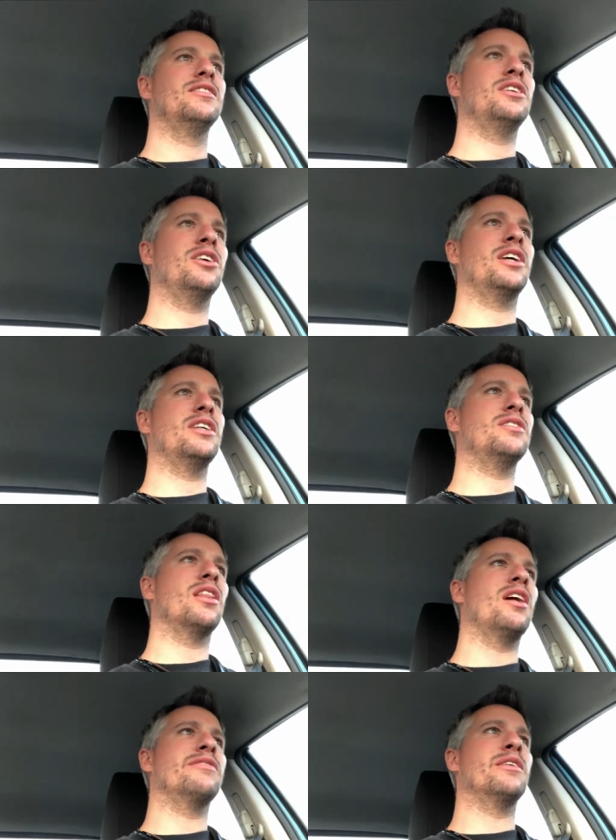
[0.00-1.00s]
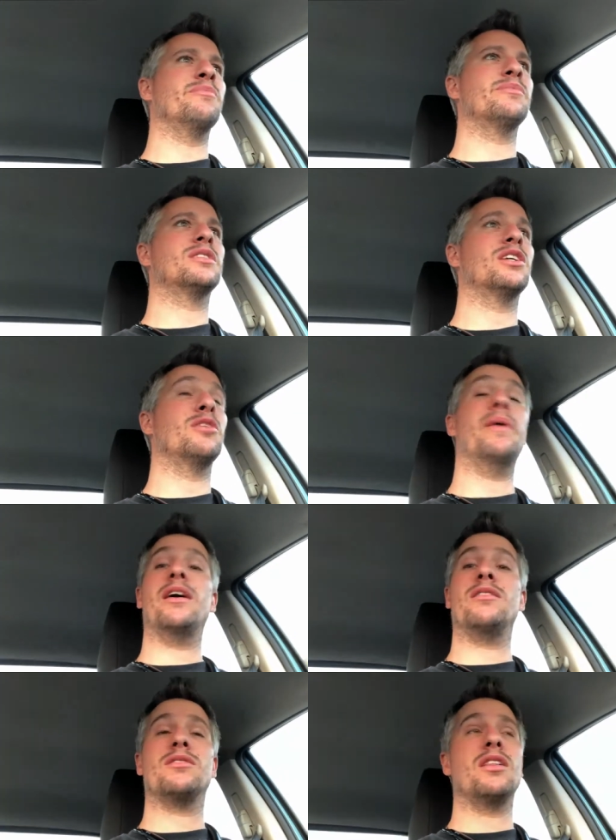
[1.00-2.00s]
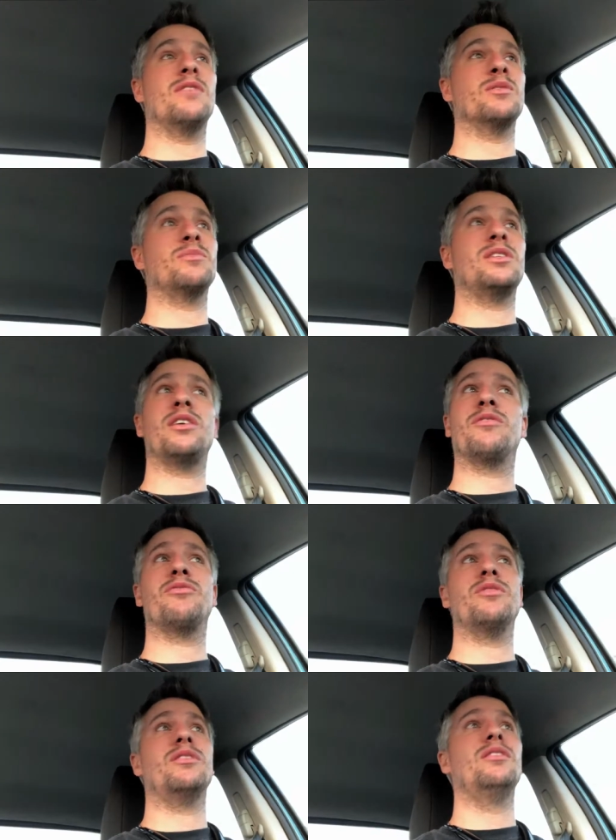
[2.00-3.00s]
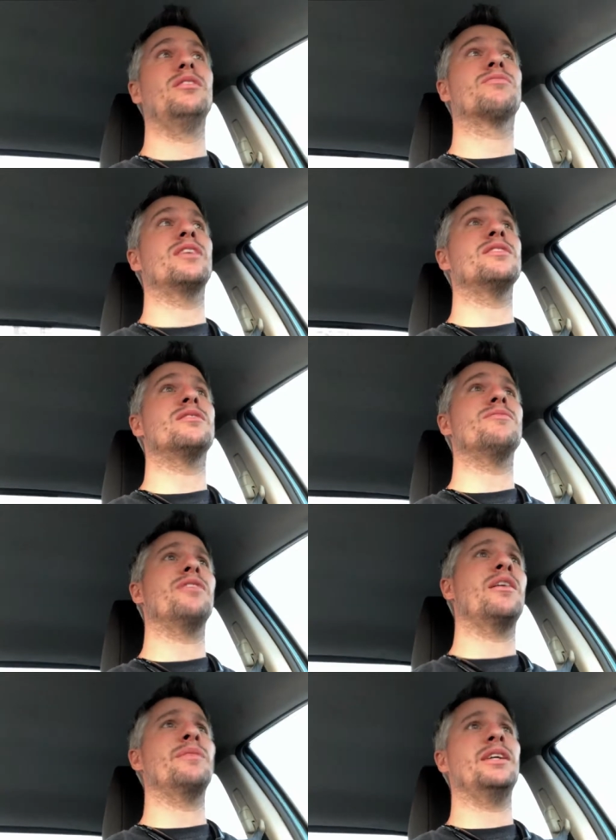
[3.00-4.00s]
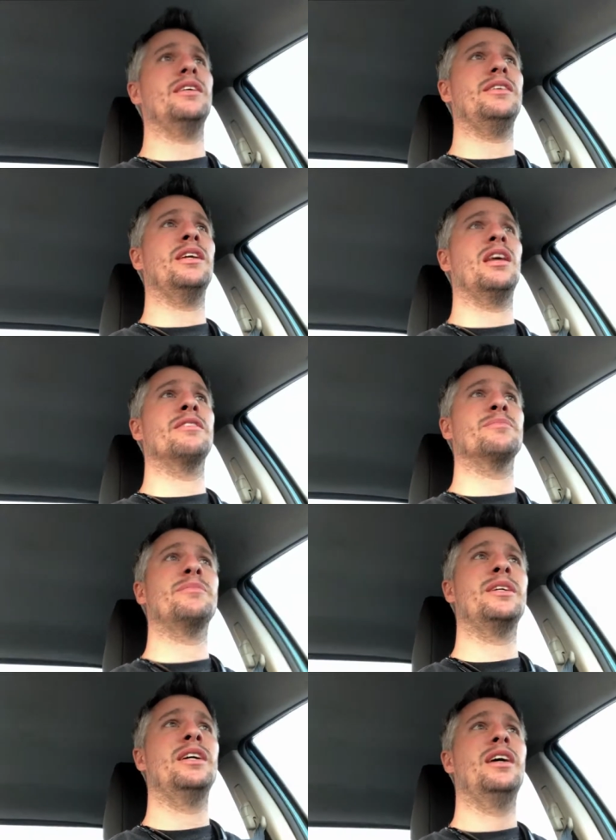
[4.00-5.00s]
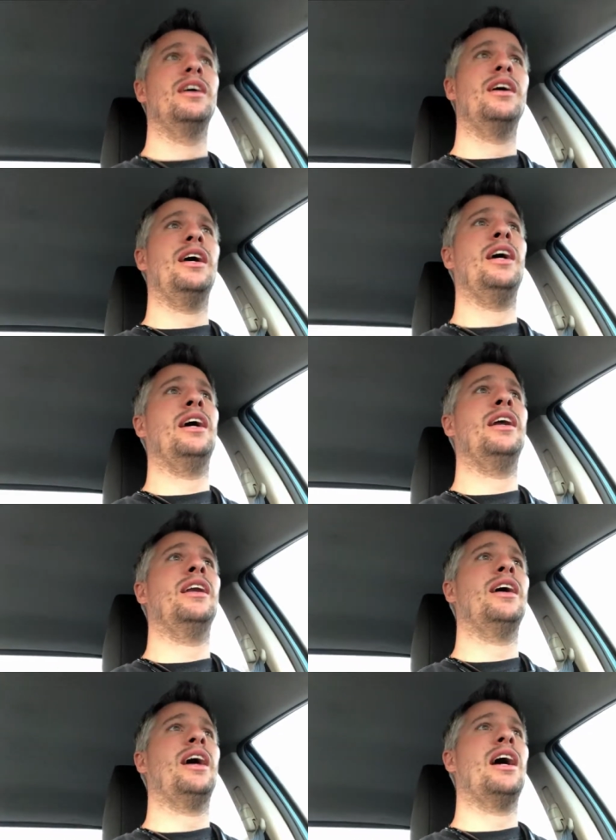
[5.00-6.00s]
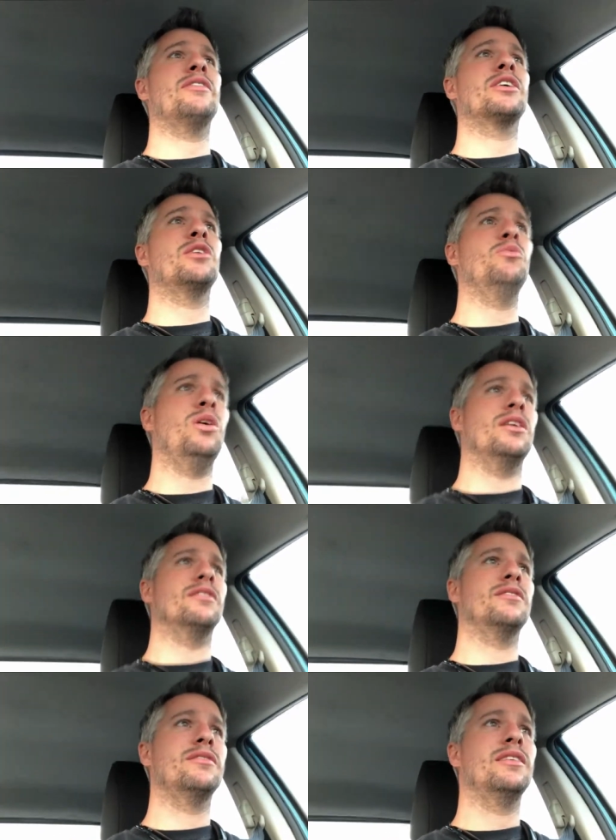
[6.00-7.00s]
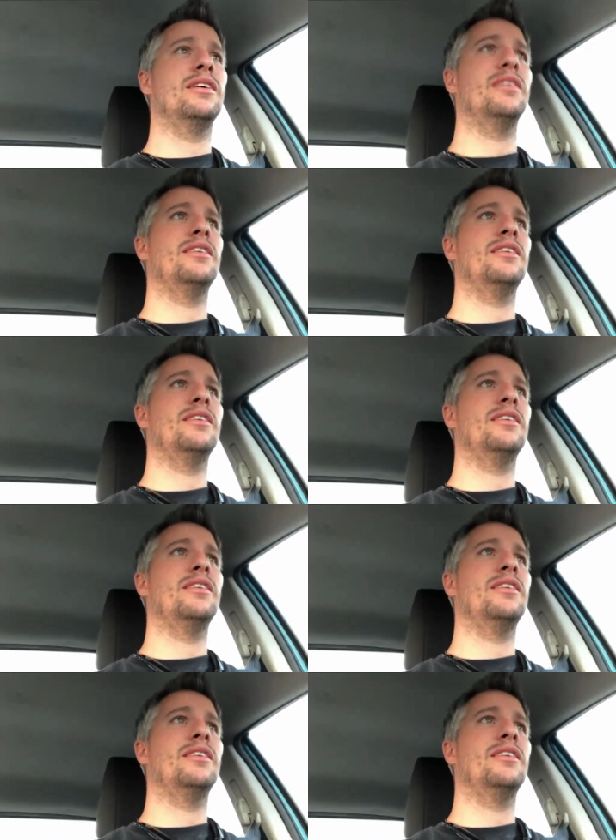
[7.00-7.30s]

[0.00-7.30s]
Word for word: Tell your kids you love them. Tell your parents you love them. Tell your friends and family you love them. And have a good one.